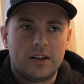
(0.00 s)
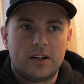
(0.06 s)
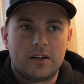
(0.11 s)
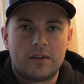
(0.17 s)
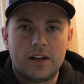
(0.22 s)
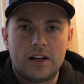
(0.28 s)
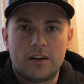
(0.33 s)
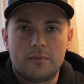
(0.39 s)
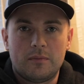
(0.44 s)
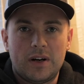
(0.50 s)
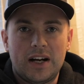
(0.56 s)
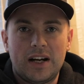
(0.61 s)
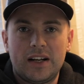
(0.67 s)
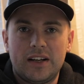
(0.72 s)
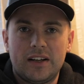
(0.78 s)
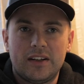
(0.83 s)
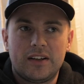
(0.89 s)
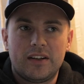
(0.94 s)
Around
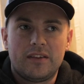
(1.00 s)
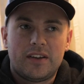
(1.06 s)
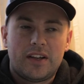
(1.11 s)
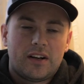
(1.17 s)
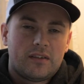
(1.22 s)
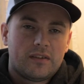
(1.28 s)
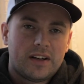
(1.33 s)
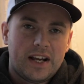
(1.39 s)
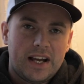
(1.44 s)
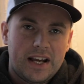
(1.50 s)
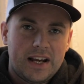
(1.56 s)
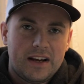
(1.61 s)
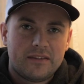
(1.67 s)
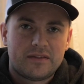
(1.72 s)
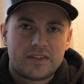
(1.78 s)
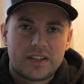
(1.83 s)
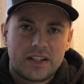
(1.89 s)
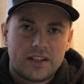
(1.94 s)
my area, they don't
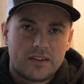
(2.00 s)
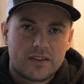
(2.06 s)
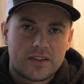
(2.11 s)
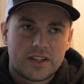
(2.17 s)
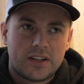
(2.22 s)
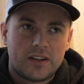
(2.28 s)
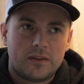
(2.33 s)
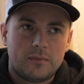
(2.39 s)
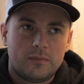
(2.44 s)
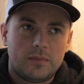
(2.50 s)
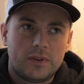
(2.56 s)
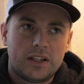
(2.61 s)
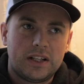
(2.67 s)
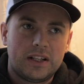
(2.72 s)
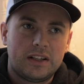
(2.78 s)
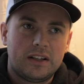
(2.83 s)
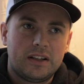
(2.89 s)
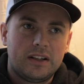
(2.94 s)
have cedars in them,
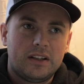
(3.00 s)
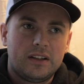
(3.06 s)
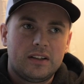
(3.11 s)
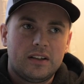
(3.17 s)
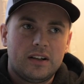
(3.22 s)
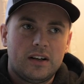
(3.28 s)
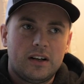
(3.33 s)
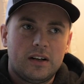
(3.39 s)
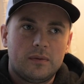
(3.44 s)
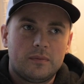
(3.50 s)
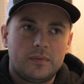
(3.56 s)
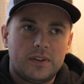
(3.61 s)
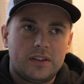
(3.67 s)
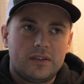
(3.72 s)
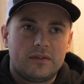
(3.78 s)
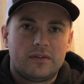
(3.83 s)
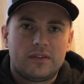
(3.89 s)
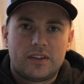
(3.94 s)
but
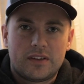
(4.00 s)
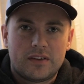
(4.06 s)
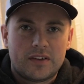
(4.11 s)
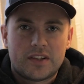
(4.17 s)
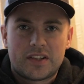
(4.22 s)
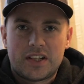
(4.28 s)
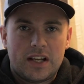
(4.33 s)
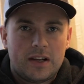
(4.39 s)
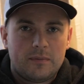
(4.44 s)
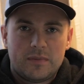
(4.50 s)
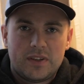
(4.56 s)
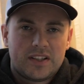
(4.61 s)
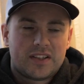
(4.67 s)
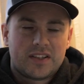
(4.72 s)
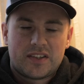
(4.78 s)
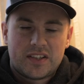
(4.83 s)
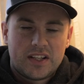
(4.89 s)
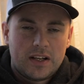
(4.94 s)
they're the same.
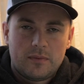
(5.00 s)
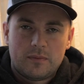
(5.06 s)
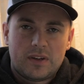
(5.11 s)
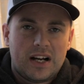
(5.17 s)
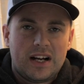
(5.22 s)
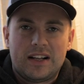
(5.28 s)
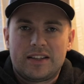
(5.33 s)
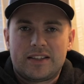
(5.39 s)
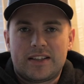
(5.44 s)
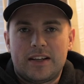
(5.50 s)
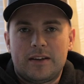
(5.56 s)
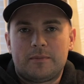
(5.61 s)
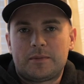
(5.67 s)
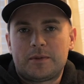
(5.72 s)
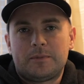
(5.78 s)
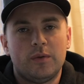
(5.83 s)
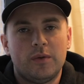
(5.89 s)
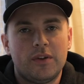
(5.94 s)
It's the same
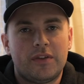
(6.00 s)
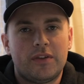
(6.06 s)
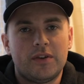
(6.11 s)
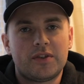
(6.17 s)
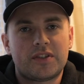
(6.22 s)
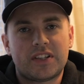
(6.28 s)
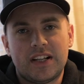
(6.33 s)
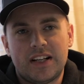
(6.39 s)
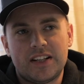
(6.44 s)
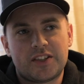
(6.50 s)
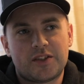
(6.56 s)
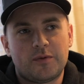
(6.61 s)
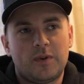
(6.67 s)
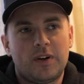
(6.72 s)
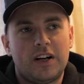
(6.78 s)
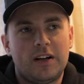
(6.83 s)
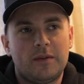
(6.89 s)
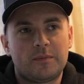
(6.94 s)
concept. With those kind of
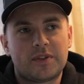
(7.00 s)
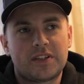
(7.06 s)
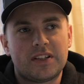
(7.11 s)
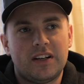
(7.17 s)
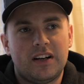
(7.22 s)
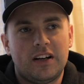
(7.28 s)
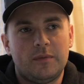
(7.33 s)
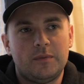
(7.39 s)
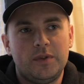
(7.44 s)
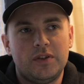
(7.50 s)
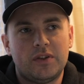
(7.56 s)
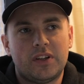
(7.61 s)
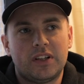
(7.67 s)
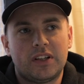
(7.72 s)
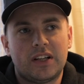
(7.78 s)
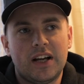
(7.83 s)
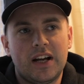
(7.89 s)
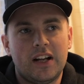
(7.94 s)
swamps, you
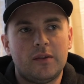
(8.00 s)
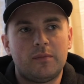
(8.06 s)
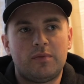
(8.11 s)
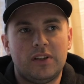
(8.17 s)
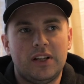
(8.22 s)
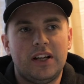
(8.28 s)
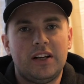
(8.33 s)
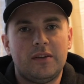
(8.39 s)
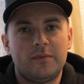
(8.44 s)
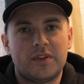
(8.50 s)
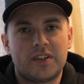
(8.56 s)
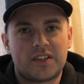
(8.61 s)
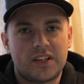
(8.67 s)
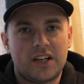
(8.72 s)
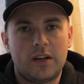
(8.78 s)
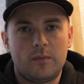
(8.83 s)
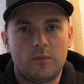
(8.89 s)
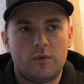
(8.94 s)
can kind of play them the
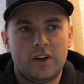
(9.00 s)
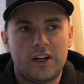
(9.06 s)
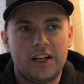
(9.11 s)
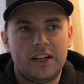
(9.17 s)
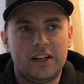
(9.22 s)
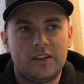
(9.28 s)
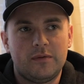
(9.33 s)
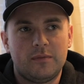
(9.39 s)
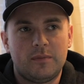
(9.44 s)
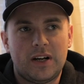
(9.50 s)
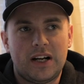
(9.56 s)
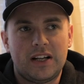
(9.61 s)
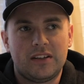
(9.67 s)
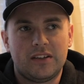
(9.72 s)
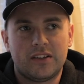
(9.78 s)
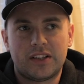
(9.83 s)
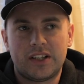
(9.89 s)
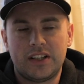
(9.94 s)
same way by
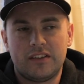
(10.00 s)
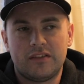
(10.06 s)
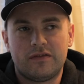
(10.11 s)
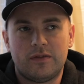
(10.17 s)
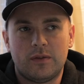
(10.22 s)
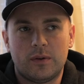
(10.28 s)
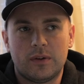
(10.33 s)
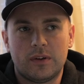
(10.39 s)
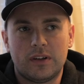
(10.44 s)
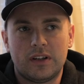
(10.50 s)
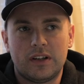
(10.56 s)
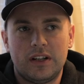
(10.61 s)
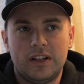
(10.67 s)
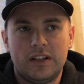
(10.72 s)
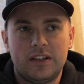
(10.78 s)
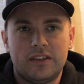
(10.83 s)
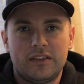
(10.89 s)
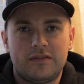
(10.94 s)
looking for
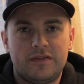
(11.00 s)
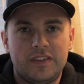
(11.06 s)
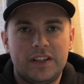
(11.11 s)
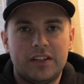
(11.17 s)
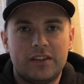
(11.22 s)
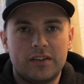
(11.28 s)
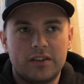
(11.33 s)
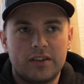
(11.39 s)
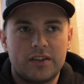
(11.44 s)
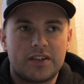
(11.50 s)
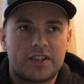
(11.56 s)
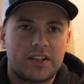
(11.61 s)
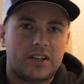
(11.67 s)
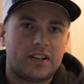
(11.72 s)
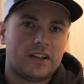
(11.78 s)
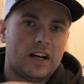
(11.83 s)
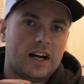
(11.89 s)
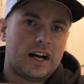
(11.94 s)
fingers
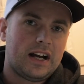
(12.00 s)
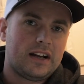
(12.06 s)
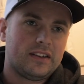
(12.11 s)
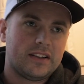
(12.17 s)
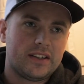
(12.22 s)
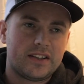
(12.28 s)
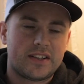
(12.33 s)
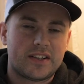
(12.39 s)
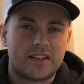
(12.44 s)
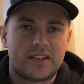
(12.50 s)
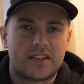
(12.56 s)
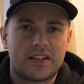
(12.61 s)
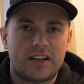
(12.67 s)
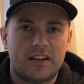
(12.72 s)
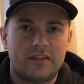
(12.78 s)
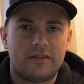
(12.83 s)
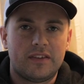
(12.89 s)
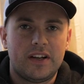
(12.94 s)
and islands and
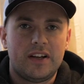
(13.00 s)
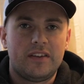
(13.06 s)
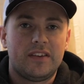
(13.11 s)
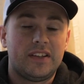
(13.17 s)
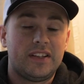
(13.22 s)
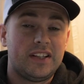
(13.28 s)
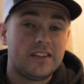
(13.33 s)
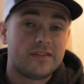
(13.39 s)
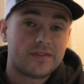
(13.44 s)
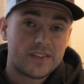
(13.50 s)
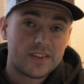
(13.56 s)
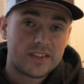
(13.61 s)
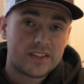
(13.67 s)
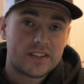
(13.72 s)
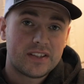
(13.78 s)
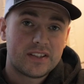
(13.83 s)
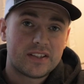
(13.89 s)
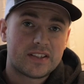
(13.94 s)
stuff. The
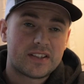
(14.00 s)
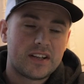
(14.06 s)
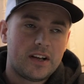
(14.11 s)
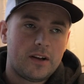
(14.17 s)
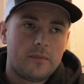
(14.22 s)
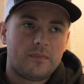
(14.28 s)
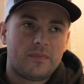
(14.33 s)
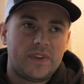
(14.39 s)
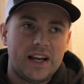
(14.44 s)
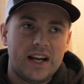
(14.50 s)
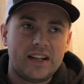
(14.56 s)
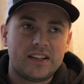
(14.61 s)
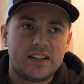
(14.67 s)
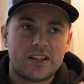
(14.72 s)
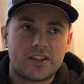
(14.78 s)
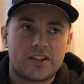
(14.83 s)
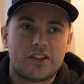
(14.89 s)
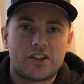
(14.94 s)
difference is that
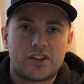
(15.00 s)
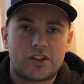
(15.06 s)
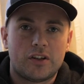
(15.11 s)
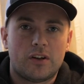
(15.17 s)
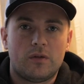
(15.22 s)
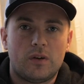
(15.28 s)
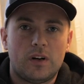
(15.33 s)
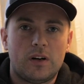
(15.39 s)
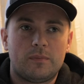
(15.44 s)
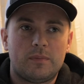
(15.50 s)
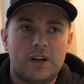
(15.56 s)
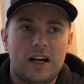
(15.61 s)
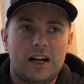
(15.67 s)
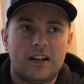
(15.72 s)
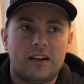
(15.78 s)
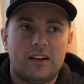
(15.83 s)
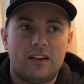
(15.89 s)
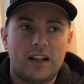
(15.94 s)
doesn't show up
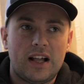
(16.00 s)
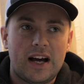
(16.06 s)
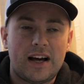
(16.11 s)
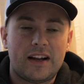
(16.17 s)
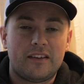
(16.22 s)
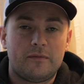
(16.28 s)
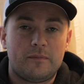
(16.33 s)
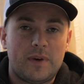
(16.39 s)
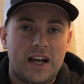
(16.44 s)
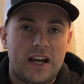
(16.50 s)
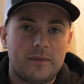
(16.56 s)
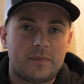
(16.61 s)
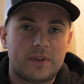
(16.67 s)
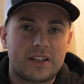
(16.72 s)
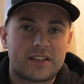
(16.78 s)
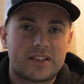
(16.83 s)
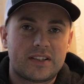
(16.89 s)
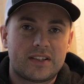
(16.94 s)
on a lot of
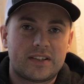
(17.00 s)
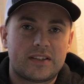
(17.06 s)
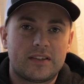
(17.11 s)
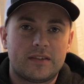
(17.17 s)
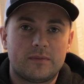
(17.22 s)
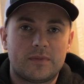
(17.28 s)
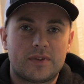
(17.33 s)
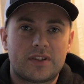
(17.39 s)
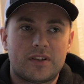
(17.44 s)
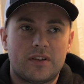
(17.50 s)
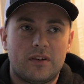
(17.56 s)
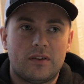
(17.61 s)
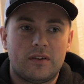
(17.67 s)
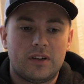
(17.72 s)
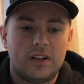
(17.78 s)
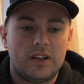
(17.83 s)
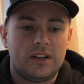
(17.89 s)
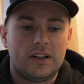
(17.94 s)
mapping systems.
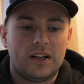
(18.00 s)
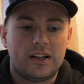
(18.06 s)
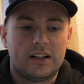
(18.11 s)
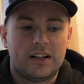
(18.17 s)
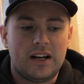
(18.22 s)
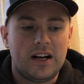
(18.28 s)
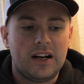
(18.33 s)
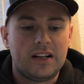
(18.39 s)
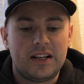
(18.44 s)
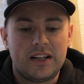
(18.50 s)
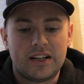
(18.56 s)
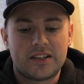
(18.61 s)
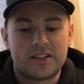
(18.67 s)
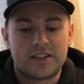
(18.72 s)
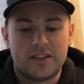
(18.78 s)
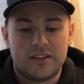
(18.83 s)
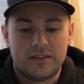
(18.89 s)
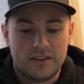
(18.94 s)
So on
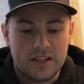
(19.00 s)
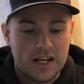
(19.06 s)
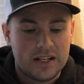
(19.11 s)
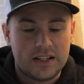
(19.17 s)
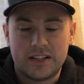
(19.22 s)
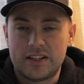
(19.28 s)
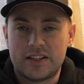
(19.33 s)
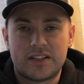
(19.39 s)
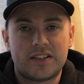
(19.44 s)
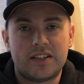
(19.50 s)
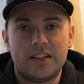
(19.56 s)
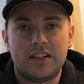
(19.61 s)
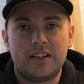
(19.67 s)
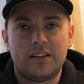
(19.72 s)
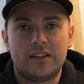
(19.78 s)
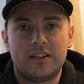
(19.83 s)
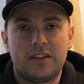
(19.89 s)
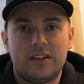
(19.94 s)
Onyx, you're not going to see
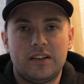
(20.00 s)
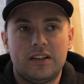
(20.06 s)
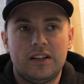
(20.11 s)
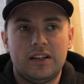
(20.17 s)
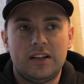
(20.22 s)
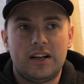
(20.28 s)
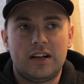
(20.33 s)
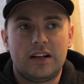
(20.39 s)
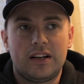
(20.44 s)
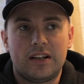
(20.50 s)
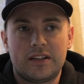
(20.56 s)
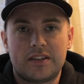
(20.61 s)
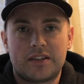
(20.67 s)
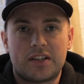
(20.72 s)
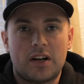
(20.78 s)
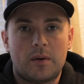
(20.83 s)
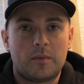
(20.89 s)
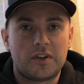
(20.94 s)
it on
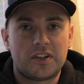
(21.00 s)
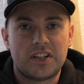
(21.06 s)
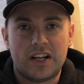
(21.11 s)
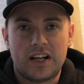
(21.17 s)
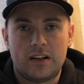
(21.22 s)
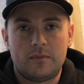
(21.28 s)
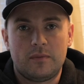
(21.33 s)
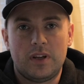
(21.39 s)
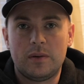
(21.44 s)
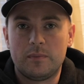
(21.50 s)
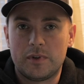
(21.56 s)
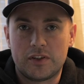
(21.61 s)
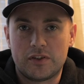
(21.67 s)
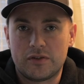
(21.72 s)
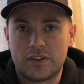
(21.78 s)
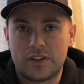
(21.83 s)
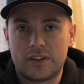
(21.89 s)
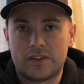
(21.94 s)
summertime
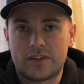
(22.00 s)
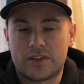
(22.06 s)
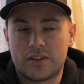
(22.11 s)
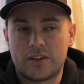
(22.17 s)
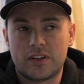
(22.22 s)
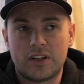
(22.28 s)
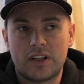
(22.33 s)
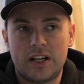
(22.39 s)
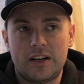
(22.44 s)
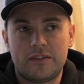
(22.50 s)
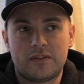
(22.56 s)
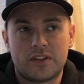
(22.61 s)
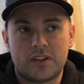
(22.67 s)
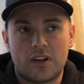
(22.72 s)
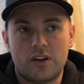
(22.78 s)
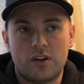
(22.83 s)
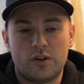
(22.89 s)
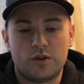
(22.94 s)
imagery. So you're gonna have
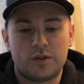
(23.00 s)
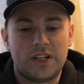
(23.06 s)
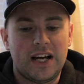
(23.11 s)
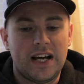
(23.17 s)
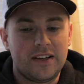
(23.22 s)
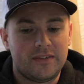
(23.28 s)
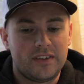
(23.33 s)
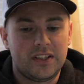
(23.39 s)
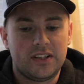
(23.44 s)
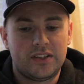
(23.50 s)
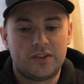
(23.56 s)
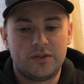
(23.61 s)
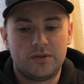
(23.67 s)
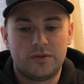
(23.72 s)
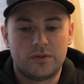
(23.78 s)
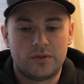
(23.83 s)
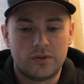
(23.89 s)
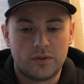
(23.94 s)
to go dive
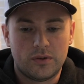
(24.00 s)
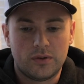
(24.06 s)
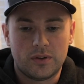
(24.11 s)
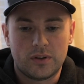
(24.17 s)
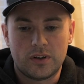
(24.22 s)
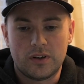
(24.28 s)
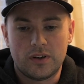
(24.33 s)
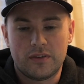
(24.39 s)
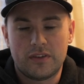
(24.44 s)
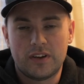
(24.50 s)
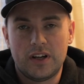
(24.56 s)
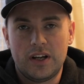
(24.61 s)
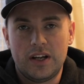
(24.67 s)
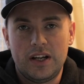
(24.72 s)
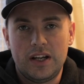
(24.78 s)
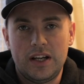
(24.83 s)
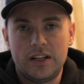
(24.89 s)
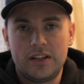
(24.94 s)
into Google Earth
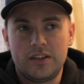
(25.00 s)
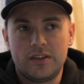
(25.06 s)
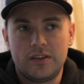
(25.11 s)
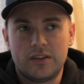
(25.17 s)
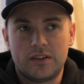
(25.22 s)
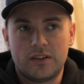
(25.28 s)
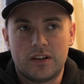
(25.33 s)
and